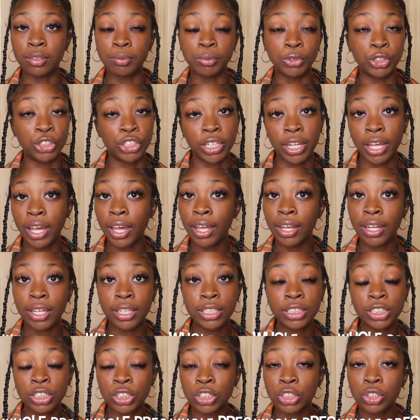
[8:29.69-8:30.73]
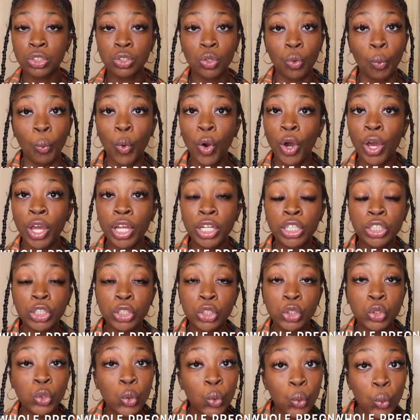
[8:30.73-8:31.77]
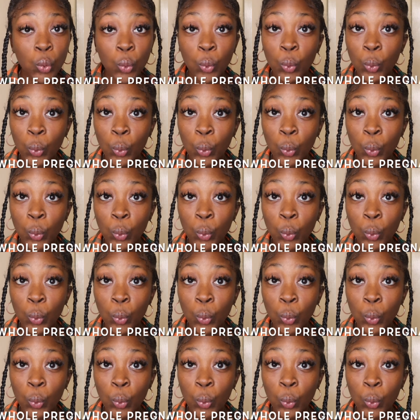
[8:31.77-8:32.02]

genetics 1, 2,